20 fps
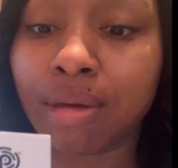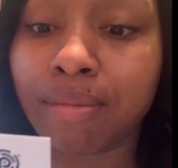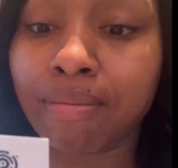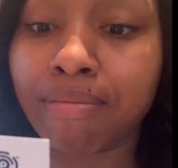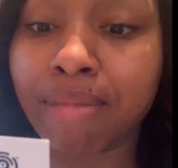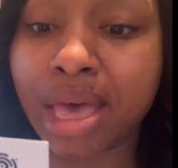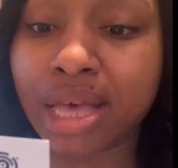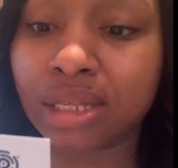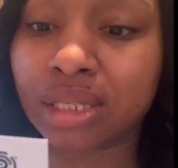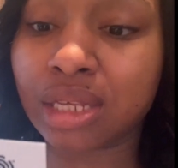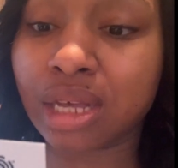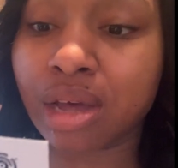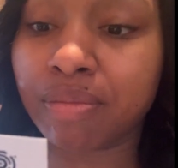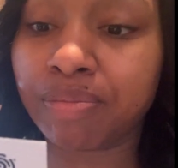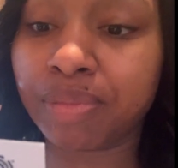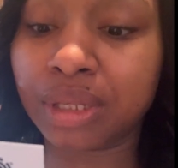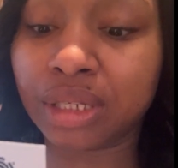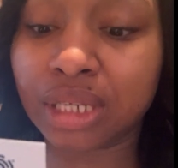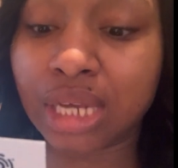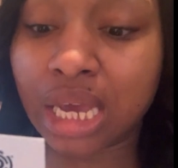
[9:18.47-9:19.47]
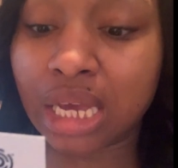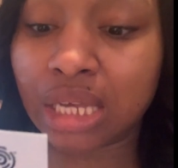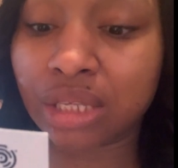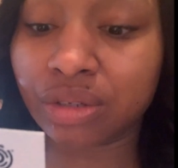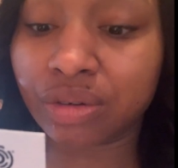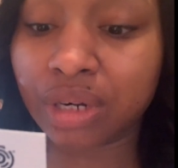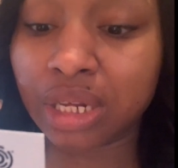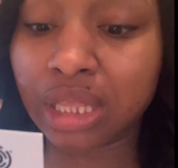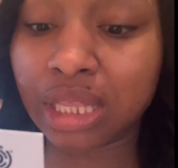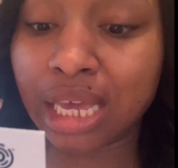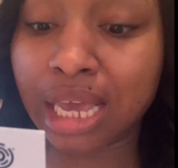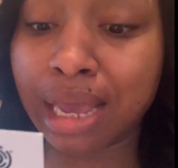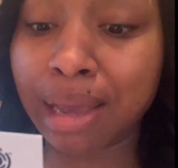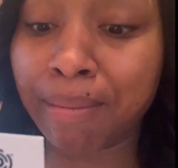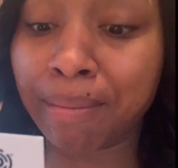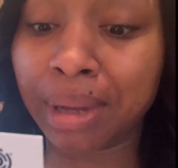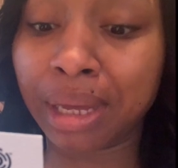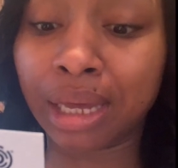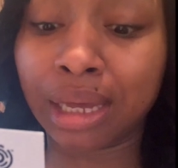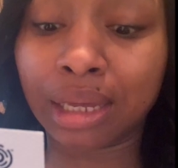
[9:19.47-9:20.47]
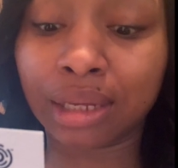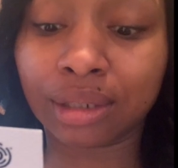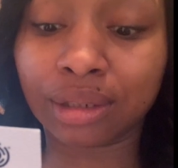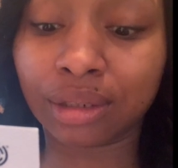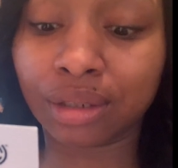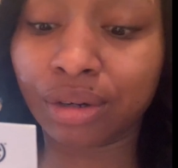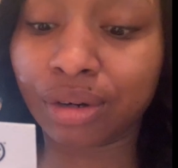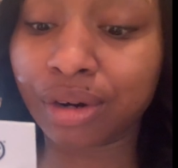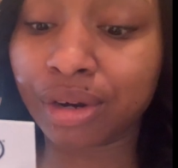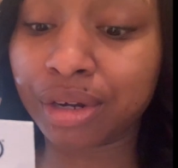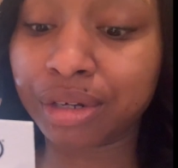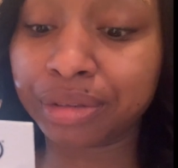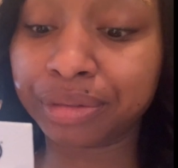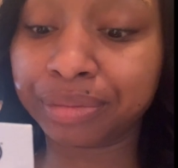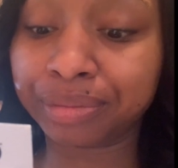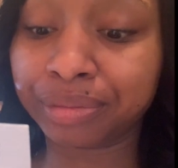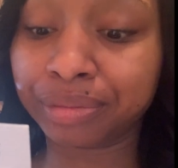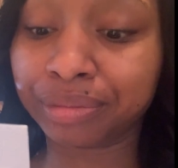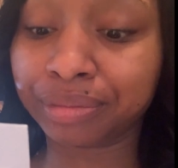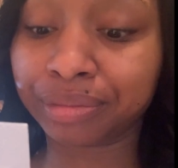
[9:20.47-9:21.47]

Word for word: mess up the taste or anything, but girl,